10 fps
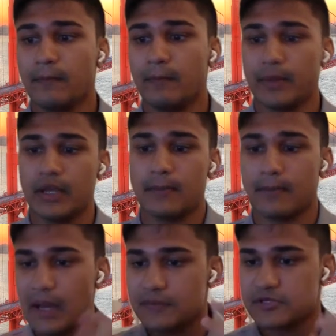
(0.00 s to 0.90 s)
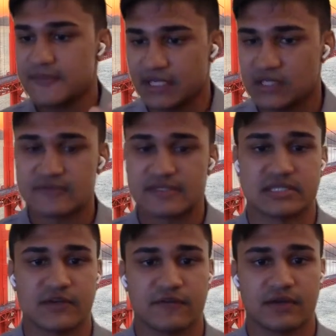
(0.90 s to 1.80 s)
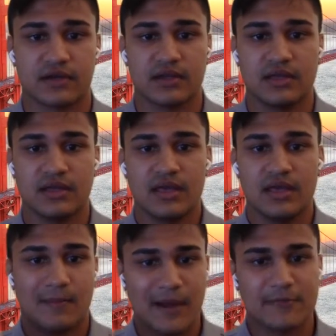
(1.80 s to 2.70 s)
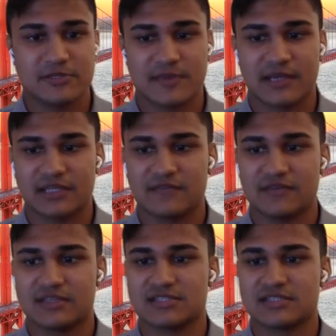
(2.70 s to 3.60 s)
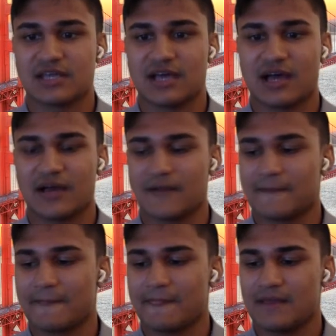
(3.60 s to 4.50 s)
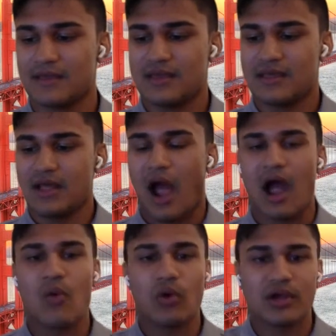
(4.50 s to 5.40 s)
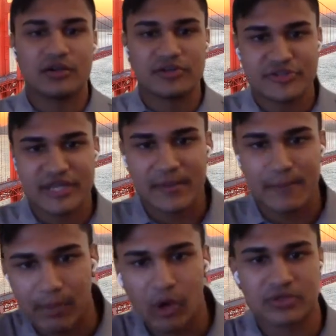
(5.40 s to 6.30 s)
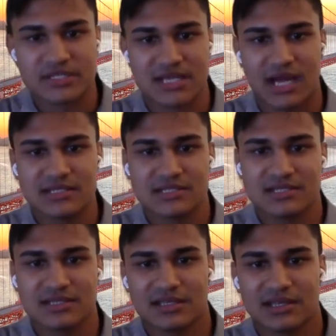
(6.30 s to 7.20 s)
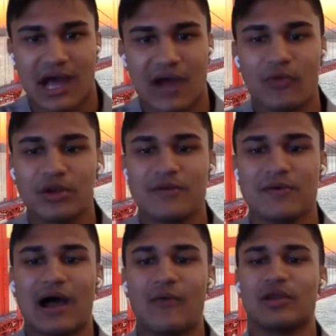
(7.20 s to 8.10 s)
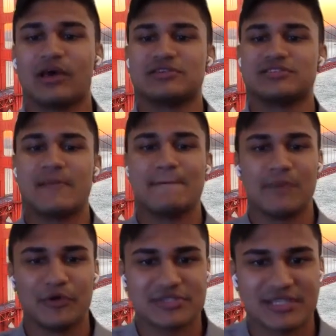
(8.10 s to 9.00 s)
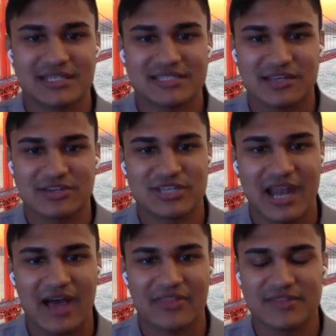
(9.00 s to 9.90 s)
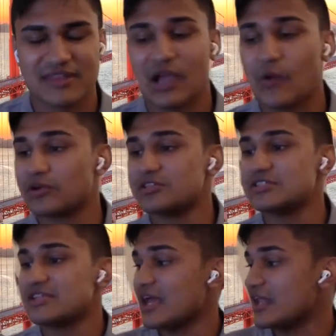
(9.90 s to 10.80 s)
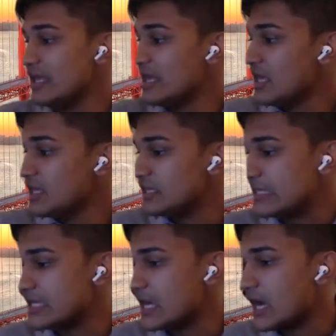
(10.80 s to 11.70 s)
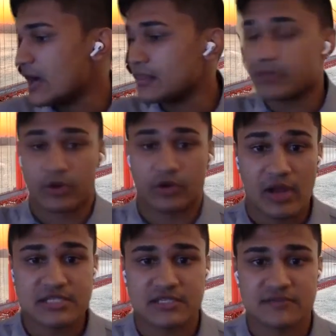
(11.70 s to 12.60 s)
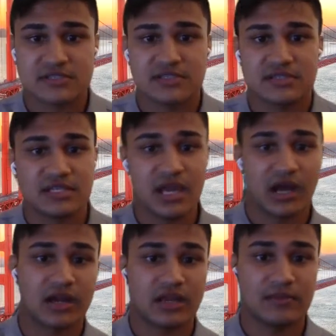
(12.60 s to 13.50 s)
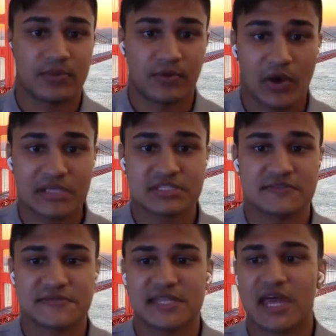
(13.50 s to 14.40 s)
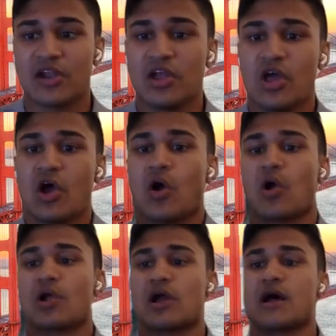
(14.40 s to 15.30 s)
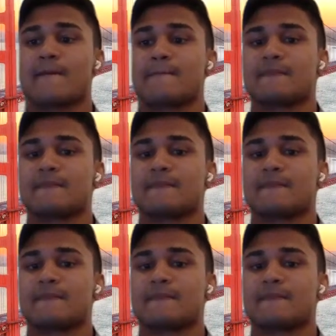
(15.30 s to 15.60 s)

But my perspective is different. My perspective is I want to understand both sides. I want to understand both sides to understand how they think. I want to understand the progressives, the young progressives that are